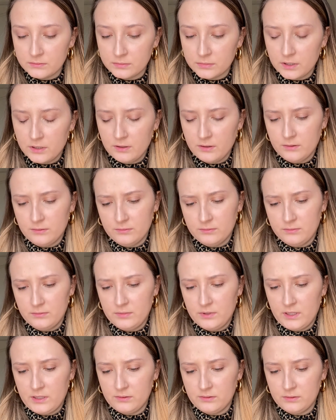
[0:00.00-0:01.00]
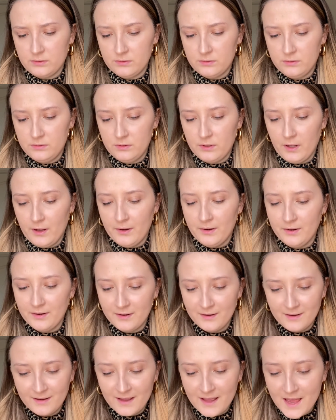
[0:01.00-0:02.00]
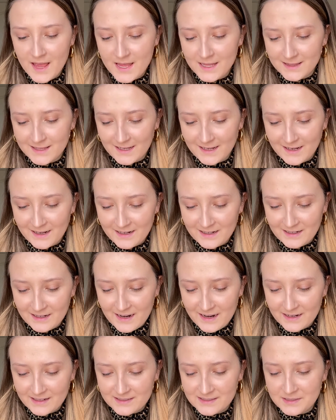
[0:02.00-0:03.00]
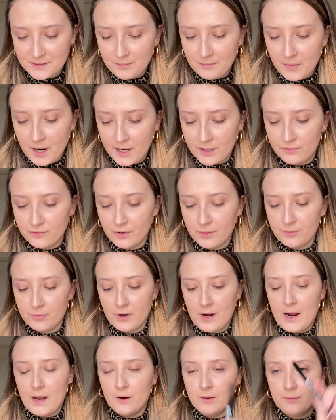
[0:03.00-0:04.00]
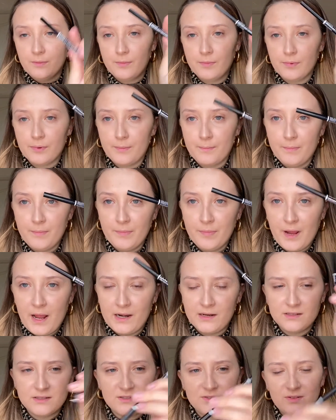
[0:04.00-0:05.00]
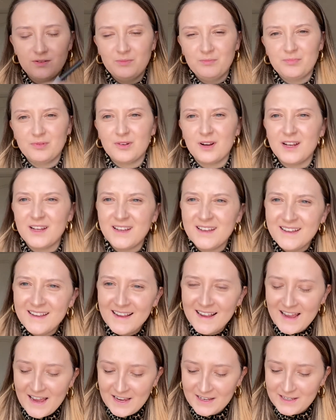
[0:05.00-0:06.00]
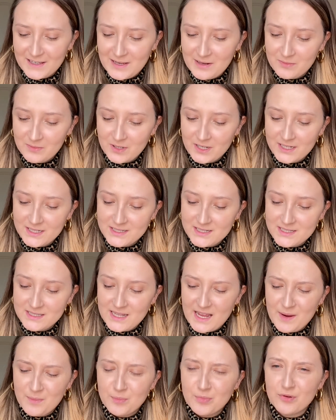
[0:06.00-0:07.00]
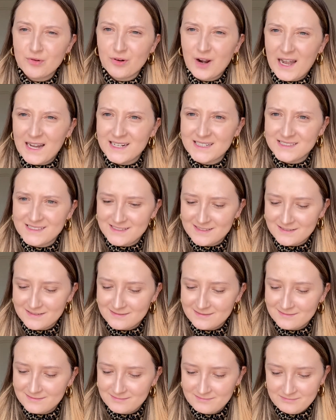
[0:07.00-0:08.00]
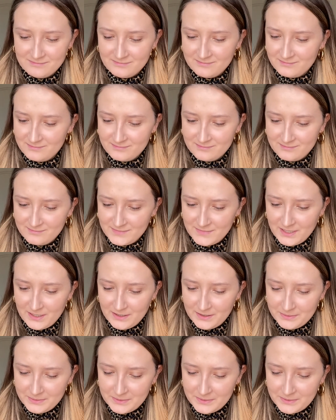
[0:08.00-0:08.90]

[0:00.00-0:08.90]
oh hang on, no, the NYX Micro Brow Pencil. I keep wanting to say Prencil, no.